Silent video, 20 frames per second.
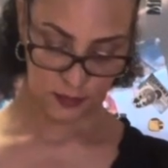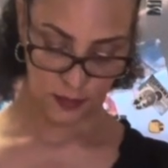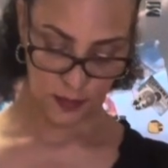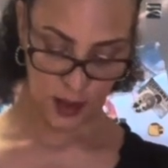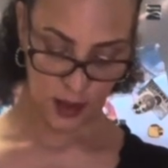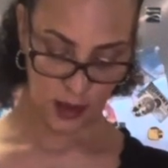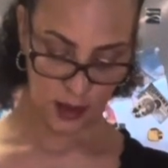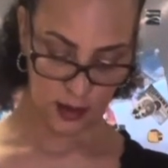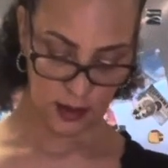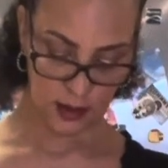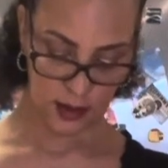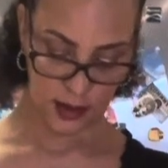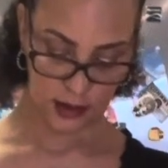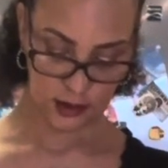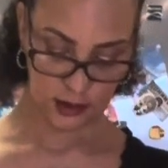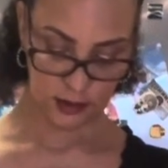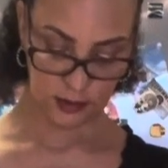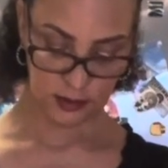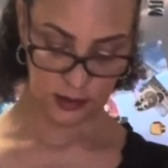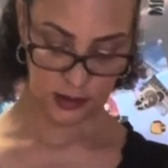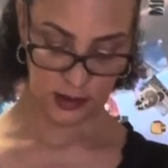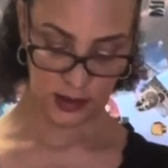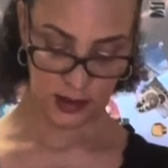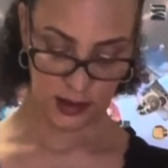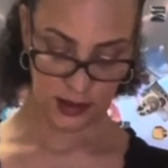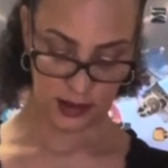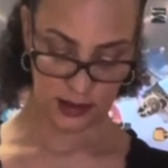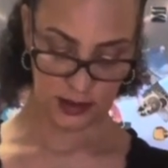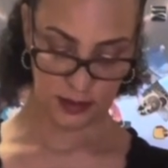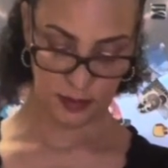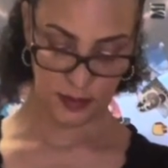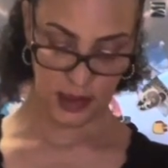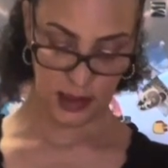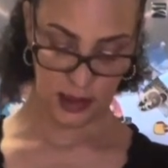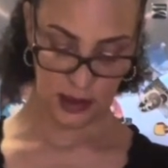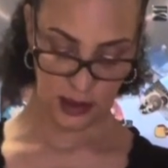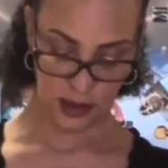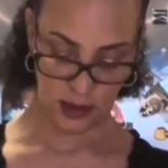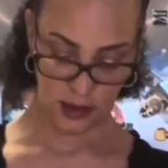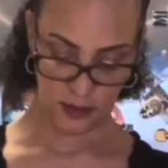And let you see this
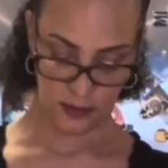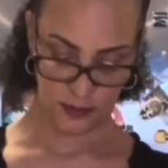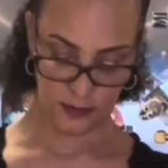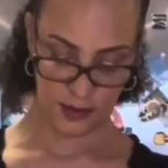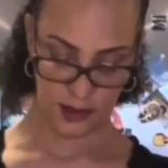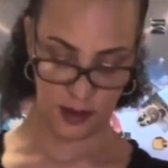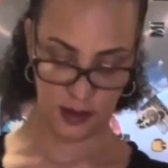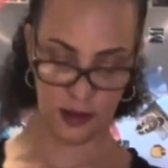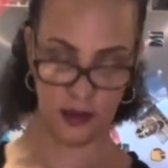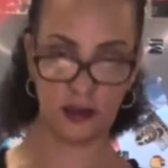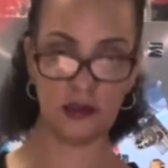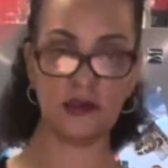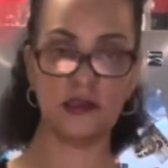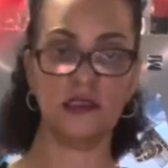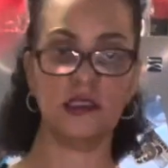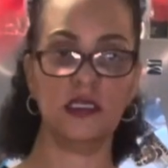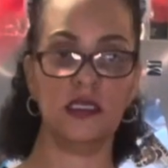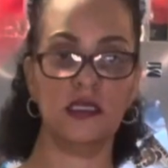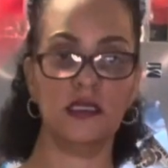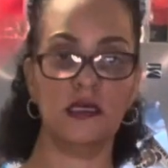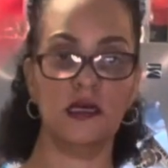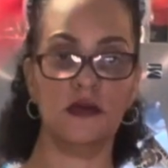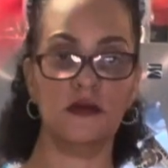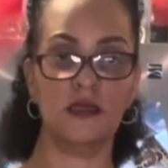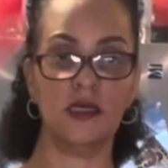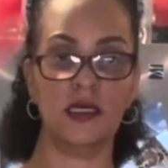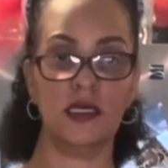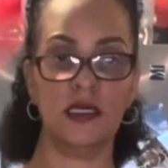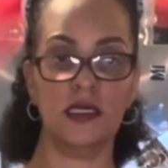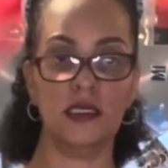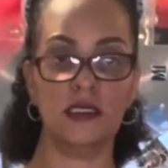meatloaf here, see it on the